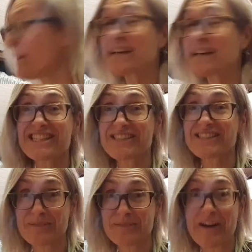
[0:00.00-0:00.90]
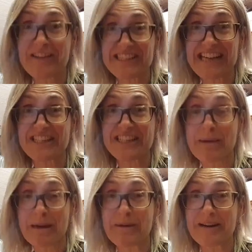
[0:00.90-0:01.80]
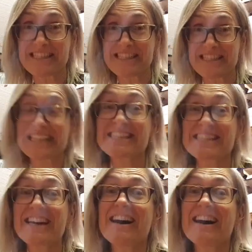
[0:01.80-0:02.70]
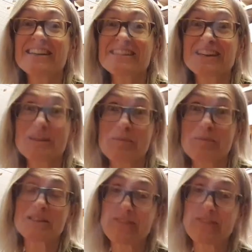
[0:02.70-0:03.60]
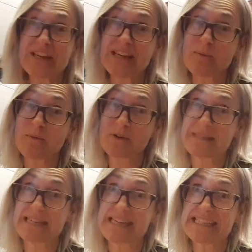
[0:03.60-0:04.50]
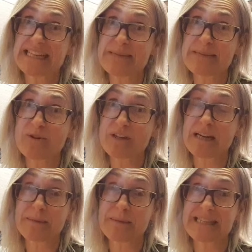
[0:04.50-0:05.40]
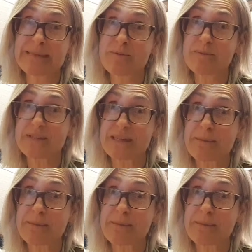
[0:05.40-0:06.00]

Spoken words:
as part of the challenge, my part of the challenge, I started the process of looking up what it would take to sell them on, and I'm going to sell them on Music